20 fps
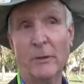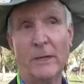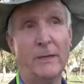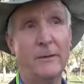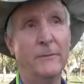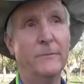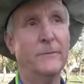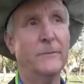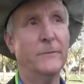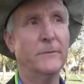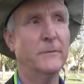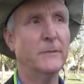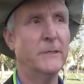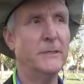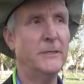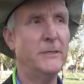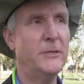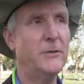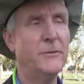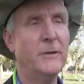Well,
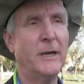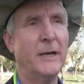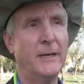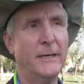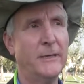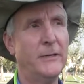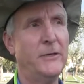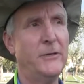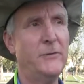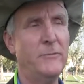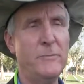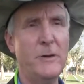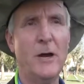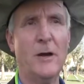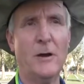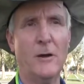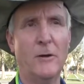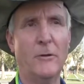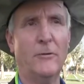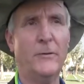you
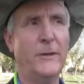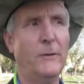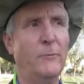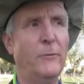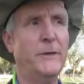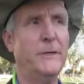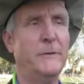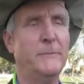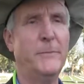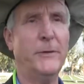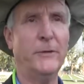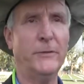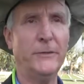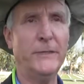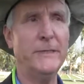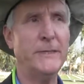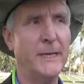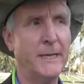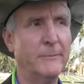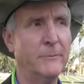know that when you're
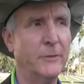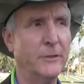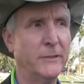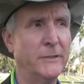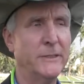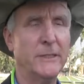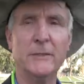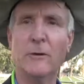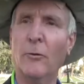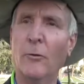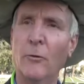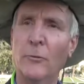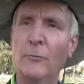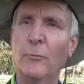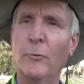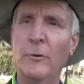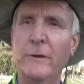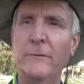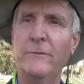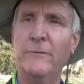building neighborhoods in old
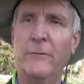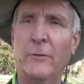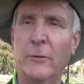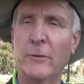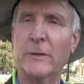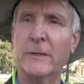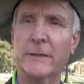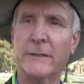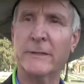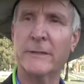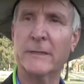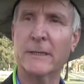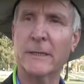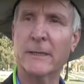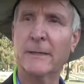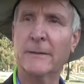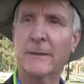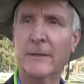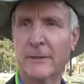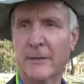wood forests,
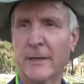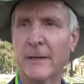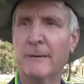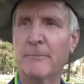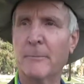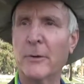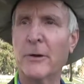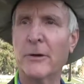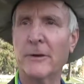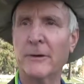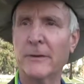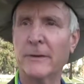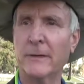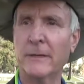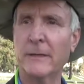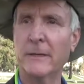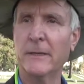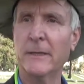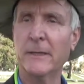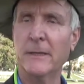they're going to burn.
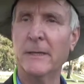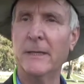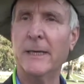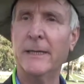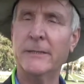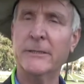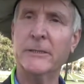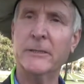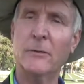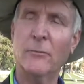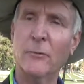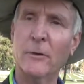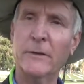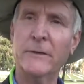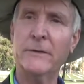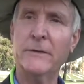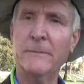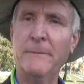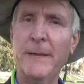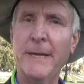And so
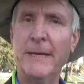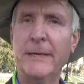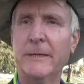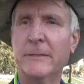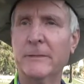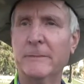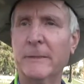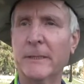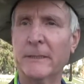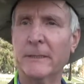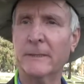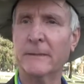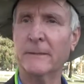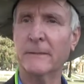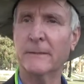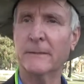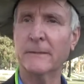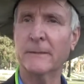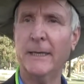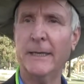where's the management?
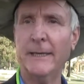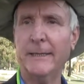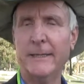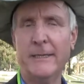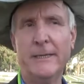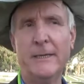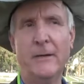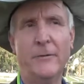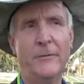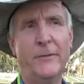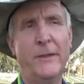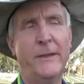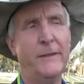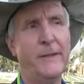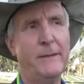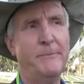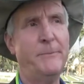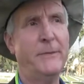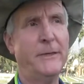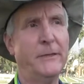And, you know, then
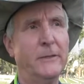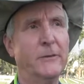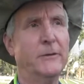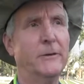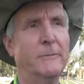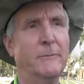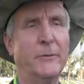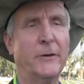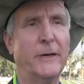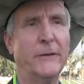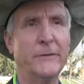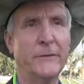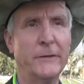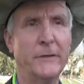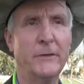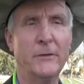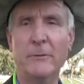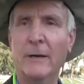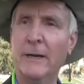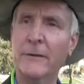they pillar a
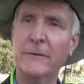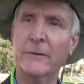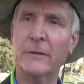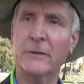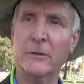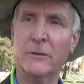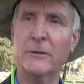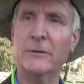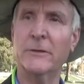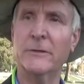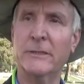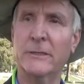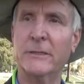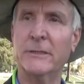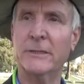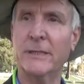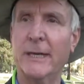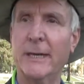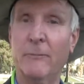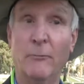president who has the courage to
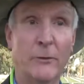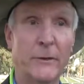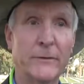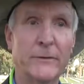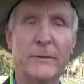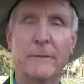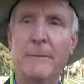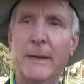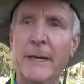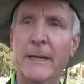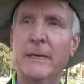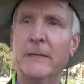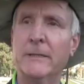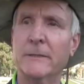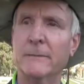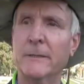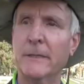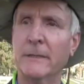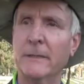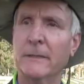say, where's the
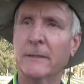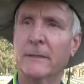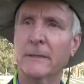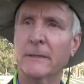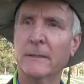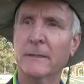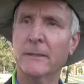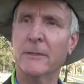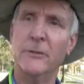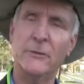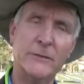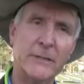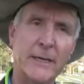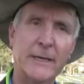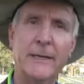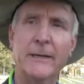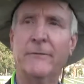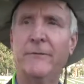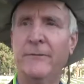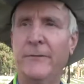management? You're
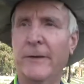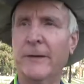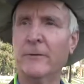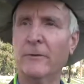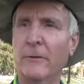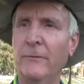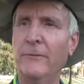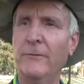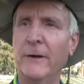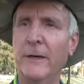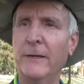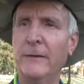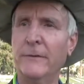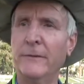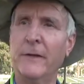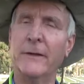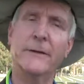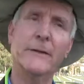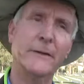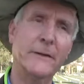taking federal
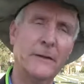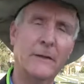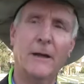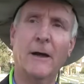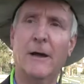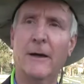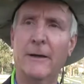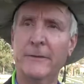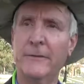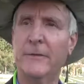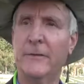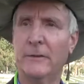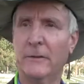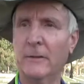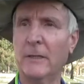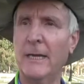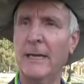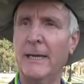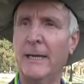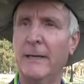funds onto the
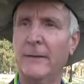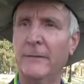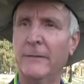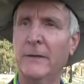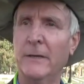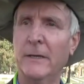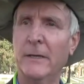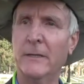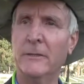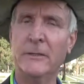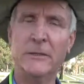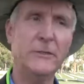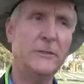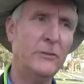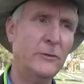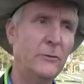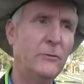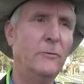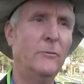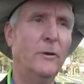lands to
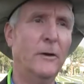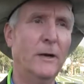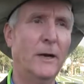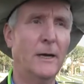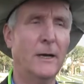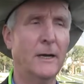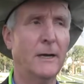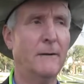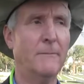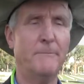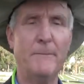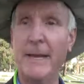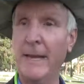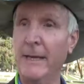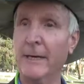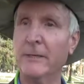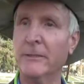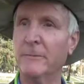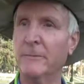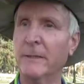do
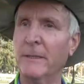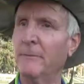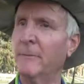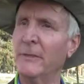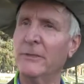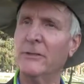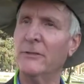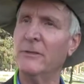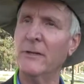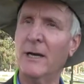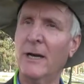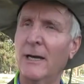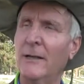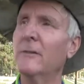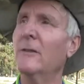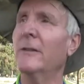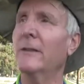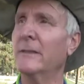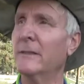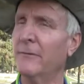management, but you're not.
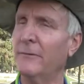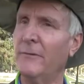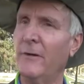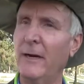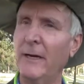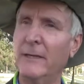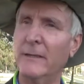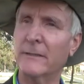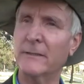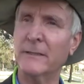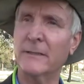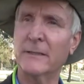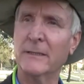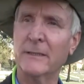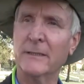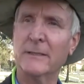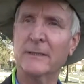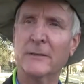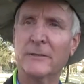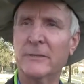Look at the fires.
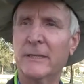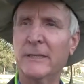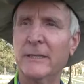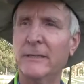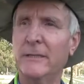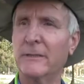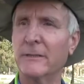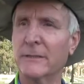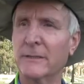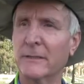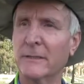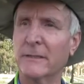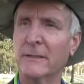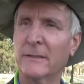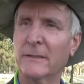They're tinders.